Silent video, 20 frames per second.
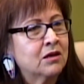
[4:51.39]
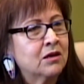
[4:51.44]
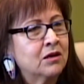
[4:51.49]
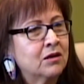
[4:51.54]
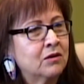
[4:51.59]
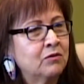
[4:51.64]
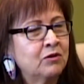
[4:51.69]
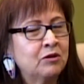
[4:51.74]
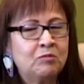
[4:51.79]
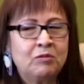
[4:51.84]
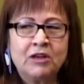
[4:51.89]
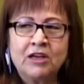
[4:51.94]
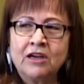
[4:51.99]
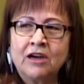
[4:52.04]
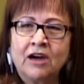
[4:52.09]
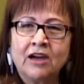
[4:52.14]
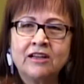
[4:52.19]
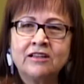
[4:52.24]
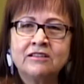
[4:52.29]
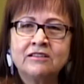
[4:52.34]
we'd play
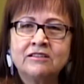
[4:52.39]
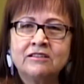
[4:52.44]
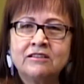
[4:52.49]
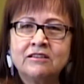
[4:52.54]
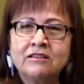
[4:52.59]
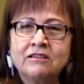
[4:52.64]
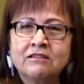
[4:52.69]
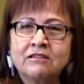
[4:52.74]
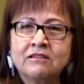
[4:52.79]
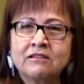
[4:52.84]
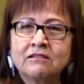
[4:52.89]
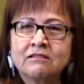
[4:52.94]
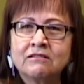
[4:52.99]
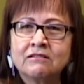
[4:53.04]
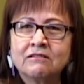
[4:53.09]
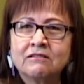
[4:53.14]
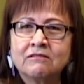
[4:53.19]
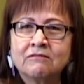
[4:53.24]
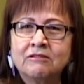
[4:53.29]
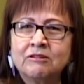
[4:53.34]
hide and seek.
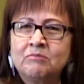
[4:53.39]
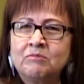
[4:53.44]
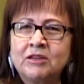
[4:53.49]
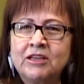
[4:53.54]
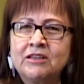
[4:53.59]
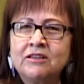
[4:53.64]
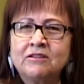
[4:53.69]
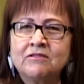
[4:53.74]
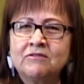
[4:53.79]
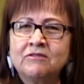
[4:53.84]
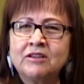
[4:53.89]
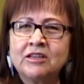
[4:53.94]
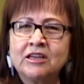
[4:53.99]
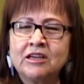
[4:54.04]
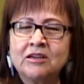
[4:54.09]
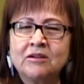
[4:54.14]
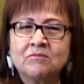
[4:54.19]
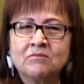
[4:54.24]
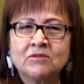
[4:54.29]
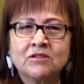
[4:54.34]
We'd play different
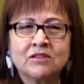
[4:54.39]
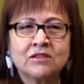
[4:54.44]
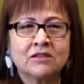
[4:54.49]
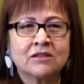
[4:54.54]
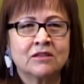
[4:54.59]
games.